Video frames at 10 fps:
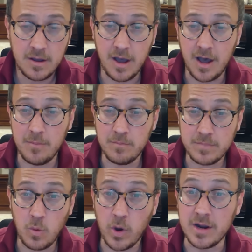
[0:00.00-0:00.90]
Um,
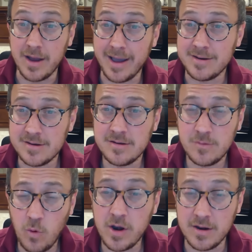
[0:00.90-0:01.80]
what a night.
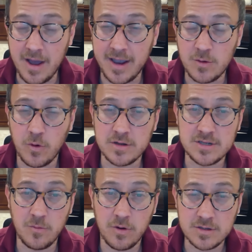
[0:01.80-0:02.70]
What a night. What are
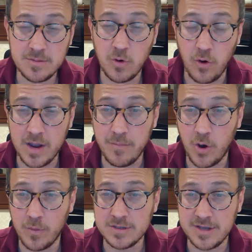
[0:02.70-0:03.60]
some, what are some great
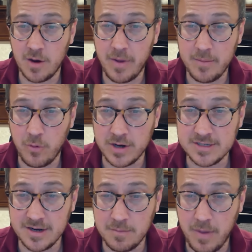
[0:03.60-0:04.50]
moments there by
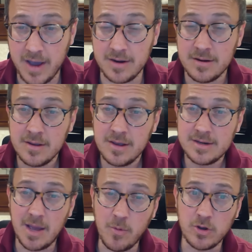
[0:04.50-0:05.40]
President Biden.
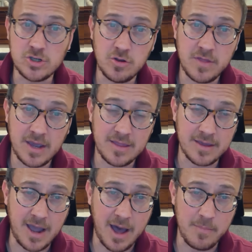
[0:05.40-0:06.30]
Tell me what you think in
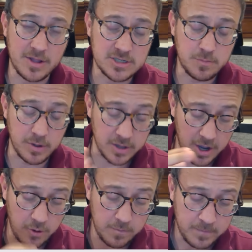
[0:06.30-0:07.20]
the comments
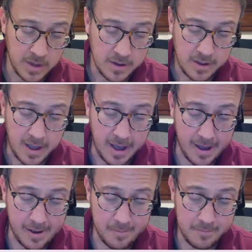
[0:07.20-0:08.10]
below.
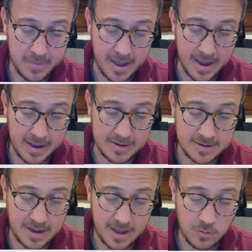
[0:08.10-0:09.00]
Um,
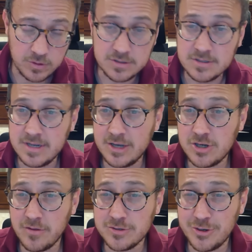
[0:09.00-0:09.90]
and uh, we'll see each
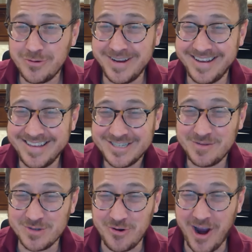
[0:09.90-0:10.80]
other soon. Hit
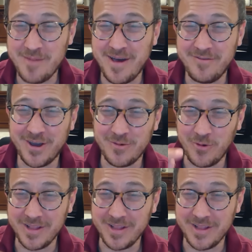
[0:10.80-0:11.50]
subscribe. Have a good one.